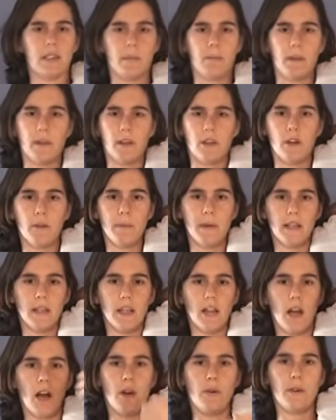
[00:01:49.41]
up a little bit
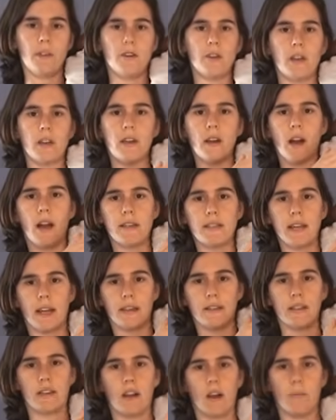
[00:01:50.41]
low, and you can contact
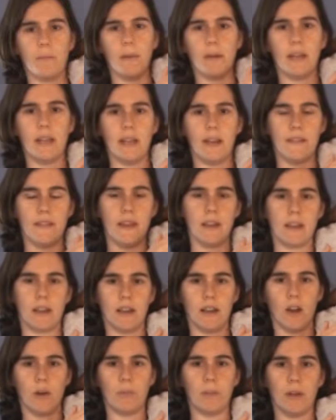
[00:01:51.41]
the company and they can
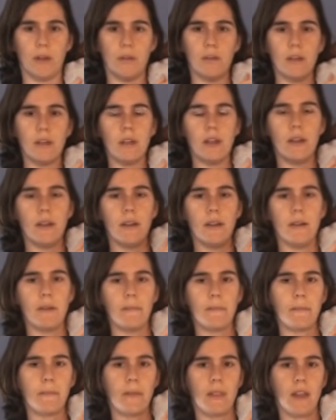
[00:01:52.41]
help you
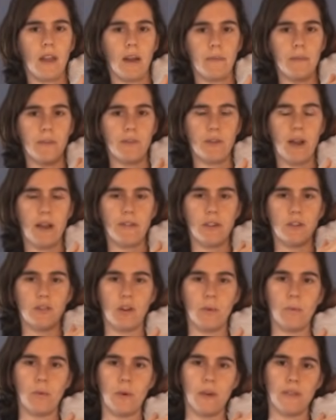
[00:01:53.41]
if you're having
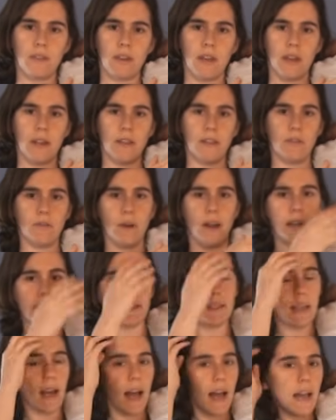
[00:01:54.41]
trouble with getting the right
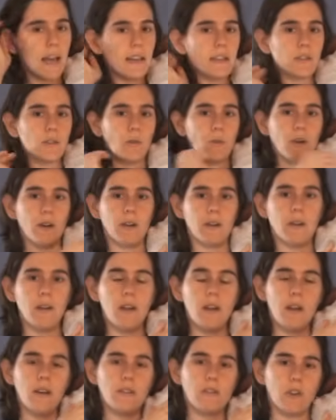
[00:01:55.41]
size or
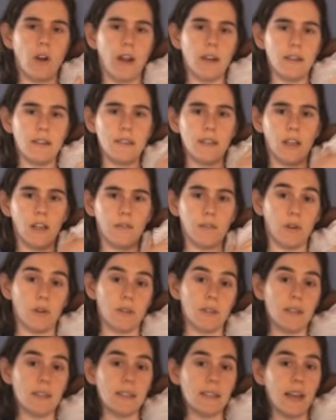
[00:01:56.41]
trying to tell if
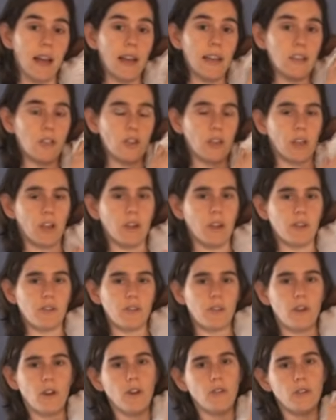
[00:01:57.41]
yours is sized. You can also
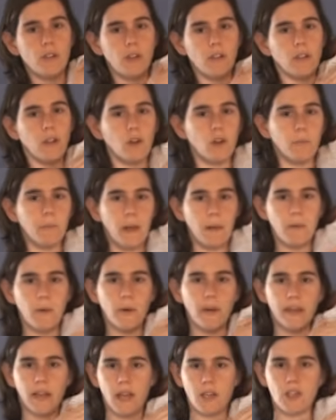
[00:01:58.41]
go to your local baby
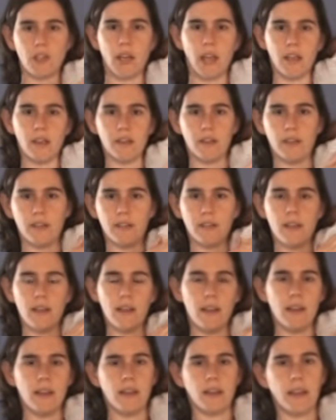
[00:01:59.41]
wearing educator and
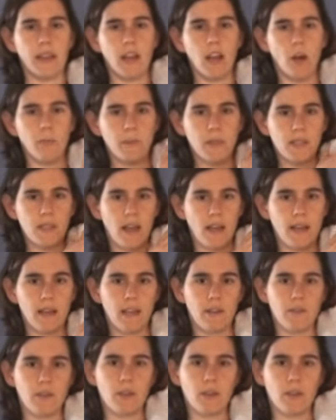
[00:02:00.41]
get help deciding if